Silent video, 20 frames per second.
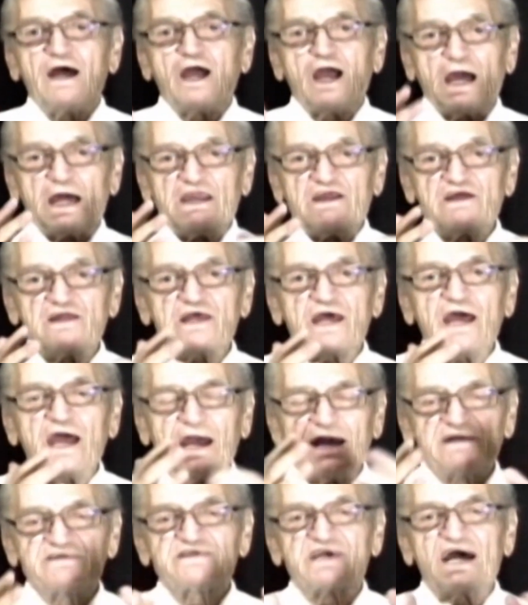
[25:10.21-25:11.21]
And it
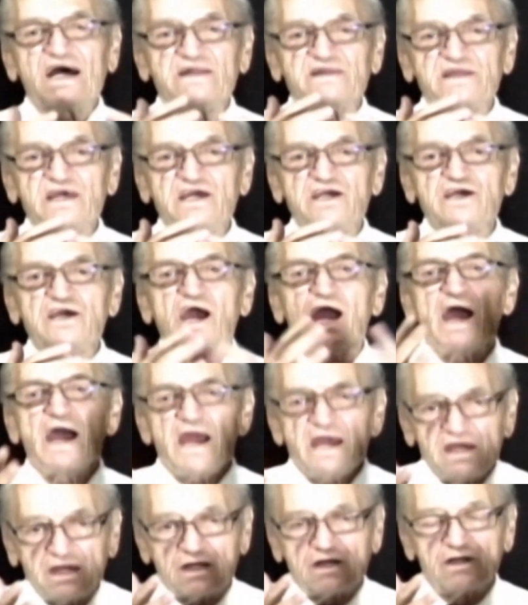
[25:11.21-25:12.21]
has a
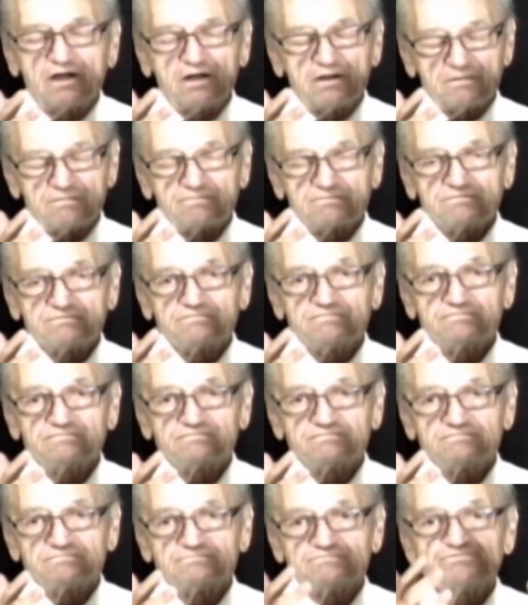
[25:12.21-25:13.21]
decaying
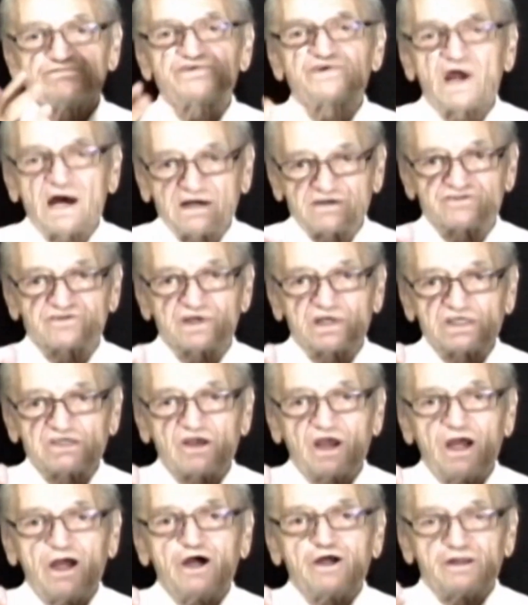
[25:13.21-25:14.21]
process
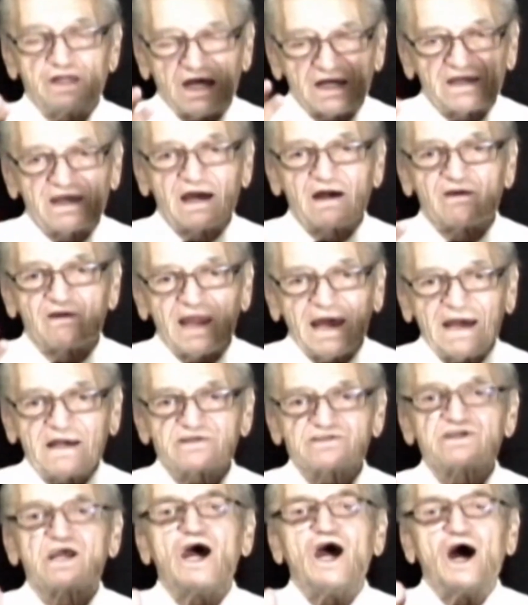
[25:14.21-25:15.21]
that can
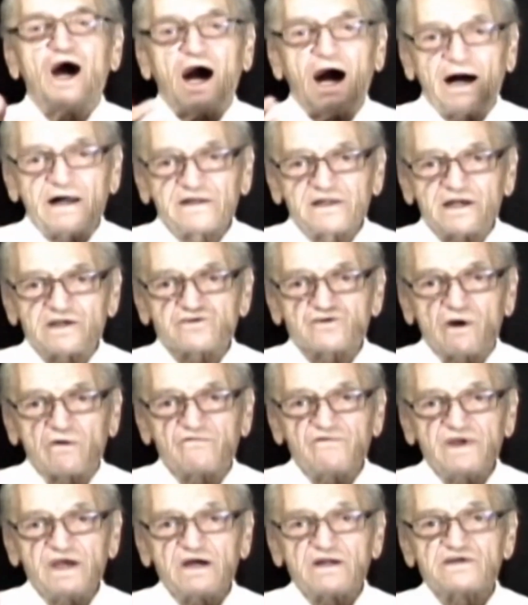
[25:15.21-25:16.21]
last hundreds
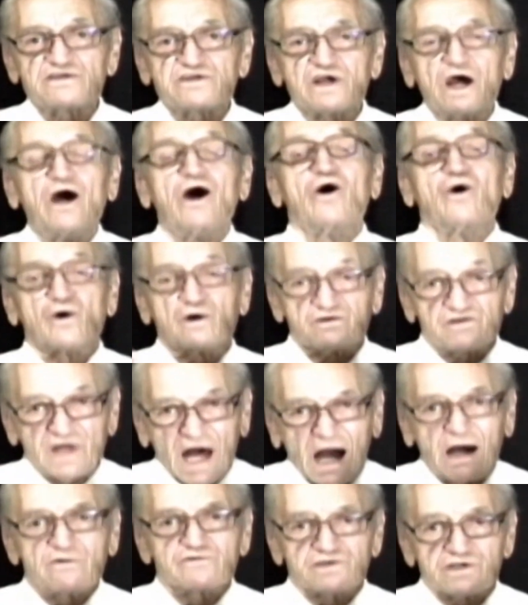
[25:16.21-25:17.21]
of years or
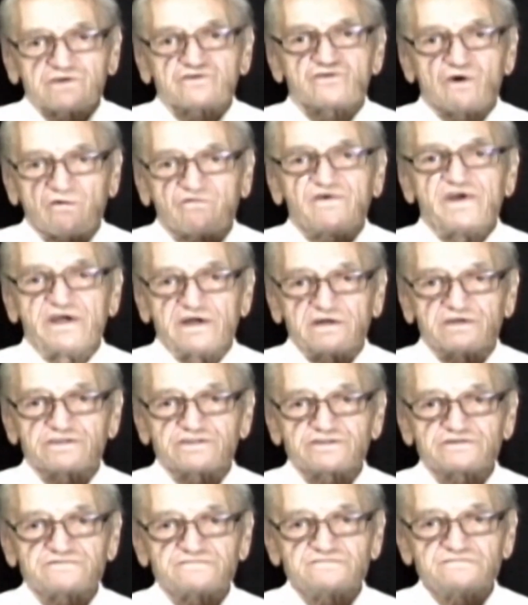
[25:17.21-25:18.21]
thousands of
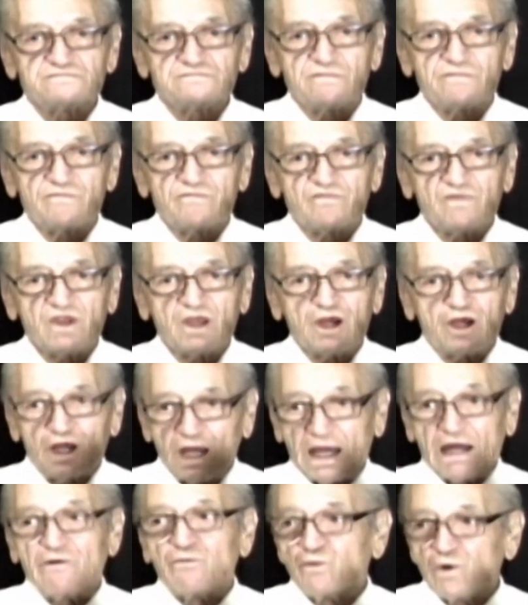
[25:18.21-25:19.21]
years.
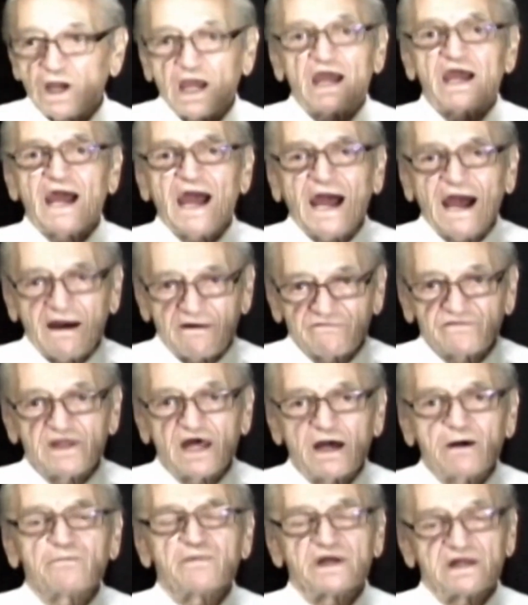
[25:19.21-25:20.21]
And we have
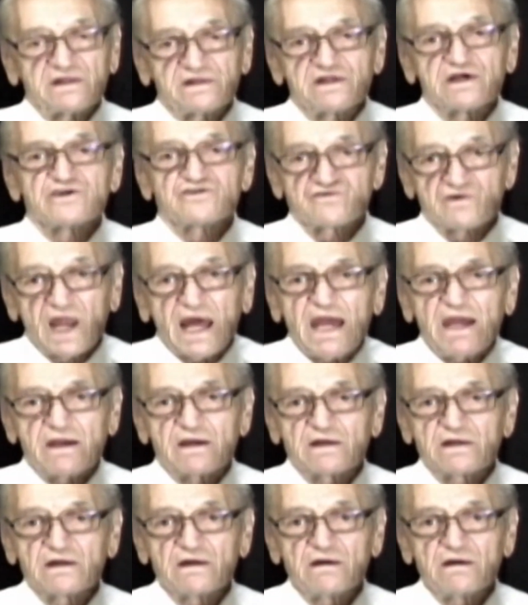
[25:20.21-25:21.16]
them in this lake.